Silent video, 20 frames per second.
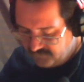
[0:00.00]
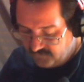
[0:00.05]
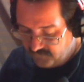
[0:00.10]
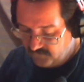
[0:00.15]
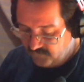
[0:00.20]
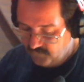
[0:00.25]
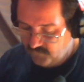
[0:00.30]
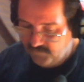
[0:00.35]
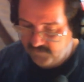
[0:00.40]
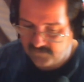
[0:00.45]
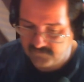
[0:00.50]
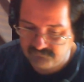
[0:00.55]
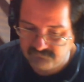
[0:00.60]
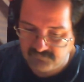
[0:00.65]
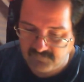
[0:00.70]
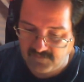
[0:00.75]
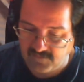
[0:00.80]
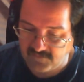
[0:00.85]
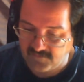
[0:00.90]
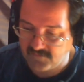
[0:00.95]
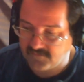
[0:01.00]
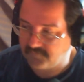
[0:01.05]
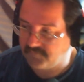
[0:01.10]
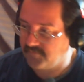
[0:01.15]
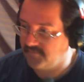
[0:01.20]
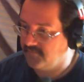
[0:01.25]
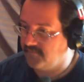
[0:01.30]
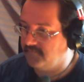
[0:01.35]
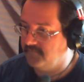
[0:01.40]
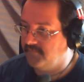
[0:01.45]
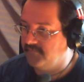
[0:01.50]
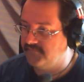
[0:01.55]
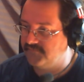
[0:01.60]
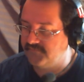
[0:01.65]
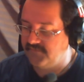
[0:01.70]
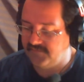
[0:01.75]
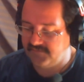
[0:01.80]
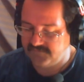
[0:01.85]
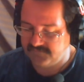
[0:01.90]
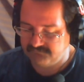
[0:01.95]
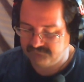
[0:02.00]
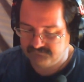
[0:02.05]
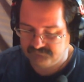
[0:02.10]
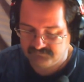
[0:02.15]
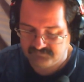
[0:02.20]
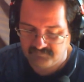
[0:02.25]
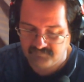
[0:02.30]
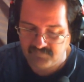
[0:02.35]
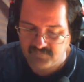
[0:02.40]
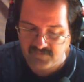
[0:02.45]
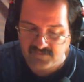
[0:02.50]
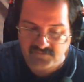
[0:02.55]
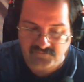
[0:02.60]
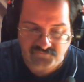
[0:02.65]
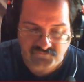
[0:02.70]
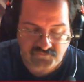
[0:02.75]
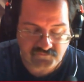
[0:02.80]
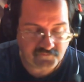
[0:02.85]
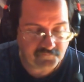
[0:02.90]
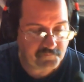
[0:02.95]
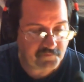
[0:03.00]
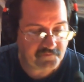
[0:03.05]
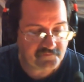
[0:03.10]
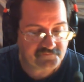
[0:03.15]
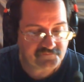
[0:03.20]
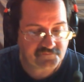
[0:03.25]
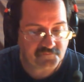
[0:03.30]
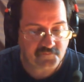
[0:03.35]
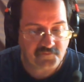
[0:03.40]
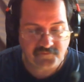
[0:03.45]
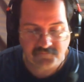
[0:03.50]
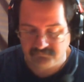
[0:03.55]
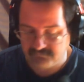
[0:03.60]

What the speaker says: Weird. I got a bird on both sides. So you know bird is the word.